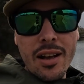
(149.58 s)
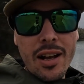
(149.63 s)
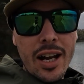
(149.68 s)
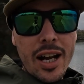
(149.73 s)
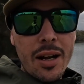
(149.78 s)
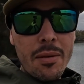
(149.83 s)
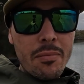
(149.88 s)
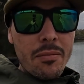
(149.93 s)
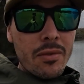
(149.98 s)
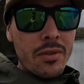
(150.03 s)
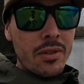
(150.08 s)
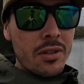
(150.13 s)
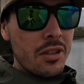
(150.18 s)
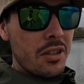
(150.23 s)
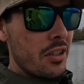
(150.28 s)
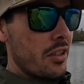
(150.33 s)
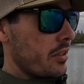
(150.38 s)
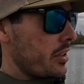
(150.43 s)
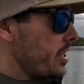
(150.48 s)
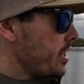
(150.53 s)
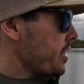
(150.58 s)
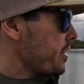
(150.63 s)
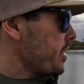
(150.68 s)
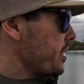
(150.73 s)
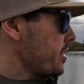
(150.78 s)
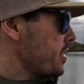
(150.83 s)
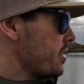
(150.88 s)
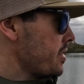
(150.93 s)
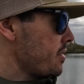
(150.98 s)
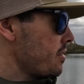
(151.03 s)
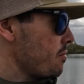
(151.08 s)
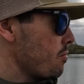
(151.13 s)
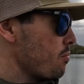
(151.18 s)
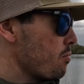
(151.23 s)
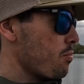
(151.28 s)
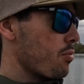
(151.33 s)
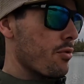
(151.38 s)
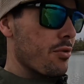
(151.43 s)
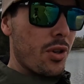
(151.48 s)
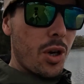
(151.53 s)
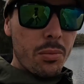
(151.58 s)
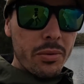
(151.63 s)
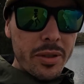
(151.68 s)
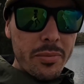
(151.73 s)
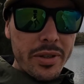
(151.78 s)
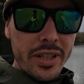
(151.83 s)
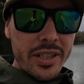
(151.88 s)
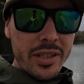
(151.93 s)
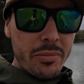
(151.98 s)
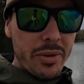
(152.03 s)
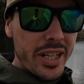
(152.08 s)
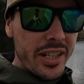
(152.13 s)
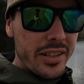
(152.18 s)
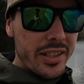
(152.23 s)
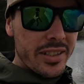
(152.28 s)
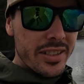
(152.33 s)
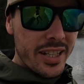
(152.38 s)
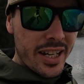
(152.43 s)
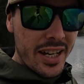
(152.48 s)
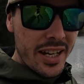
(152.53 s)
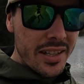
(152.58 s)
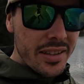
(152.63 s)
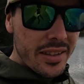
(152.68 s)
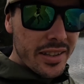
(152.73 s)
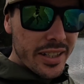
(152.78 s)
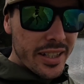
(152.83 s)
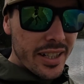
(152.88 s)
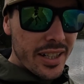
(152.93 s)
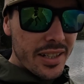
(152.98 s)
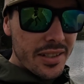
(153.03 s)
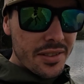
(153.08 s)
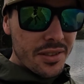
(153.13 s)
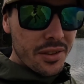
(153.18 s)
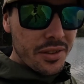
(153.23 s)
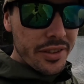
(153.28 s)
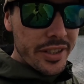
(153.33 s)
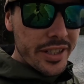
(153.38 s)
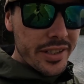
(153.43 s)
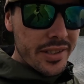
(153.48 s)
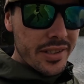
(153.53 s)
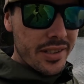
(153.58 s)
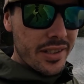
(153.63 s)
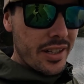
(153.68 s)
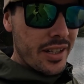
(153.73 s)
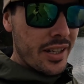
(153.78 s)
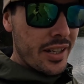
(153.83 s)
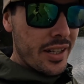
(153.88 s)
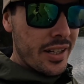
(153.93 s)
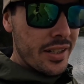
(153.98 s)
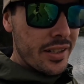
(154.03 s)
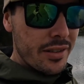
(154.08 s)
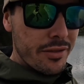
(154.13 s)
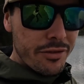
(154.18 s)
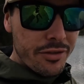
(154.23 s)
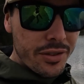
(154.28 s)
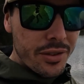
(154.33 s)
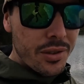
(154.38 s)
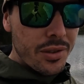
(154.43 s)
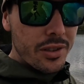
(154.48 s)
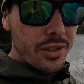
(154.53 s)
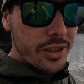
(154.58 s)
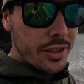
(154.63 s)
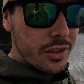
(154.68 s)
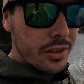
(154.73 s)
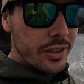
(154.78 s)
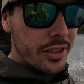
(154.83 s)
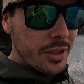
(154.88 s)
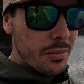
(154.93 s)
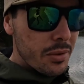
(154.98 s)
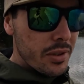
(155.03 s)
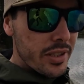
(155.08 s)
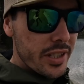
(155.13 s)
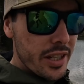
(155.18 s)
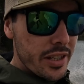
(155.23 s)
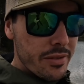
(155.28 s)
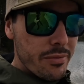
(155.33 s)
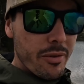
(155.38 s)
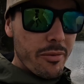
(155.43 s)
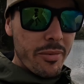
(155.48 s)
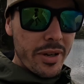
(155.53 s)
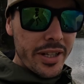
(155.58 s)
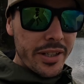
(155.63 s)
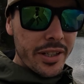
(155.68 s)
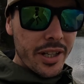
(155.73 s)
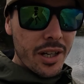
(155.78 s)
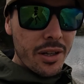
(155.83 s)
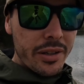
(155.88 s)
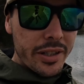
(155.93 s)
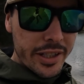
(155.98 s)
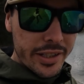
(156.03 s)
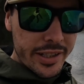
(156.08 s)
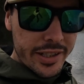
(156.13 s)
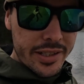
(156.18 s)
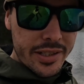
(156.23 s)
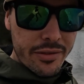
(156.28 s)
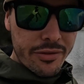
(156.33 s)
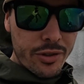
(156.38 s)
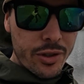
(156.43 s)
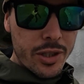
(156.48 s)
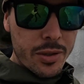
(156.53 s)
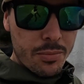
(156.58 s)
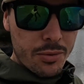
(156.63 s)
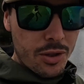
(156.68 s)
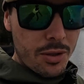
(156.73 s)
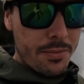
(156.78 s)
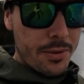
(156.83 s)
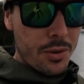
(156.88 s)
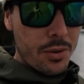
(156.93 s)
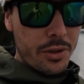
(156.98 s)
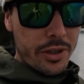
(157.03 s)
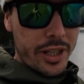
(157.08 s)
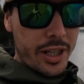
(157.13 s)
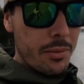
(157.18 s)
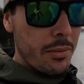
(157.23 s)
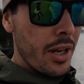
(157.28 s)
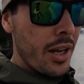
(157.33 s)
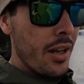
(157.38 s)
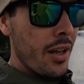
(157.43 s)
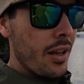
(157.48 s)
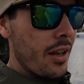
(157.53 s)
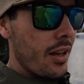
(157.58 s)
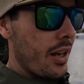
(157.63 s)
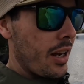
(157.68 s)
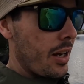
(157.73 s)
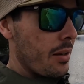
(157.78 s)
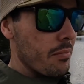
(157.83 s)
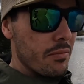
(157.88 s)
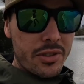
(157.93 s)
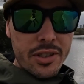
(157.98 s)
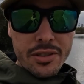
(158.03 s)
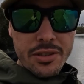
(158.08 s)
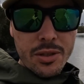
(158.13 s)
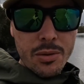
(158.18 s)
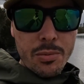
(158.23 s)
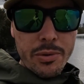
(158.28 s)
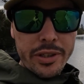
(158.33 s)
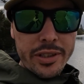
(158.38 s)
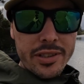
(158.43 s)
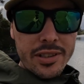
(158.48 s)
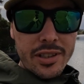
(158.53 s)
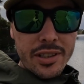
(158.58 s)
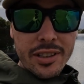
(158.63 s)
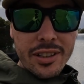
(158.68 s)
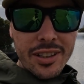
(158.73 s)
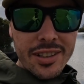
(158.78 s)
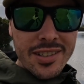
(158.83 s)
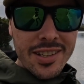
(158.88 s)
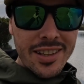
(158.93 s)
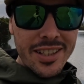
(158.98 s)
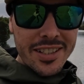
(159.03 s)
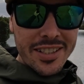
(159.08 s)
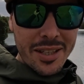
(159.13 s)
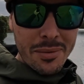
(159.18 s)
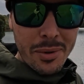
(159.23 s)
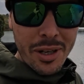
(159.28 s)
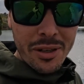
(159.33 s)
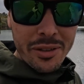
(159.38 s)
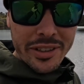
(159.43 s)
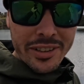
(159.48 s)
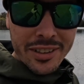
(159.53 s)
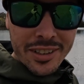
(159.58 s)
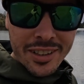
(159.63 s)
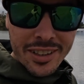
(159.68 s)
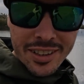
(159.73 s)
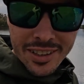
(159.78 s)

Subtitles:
Yeah, that's probably been about the 10th cast on this and a few little nibbles as we've been going, and that's the first proper hookup. So super excited, guys. Let's keep going.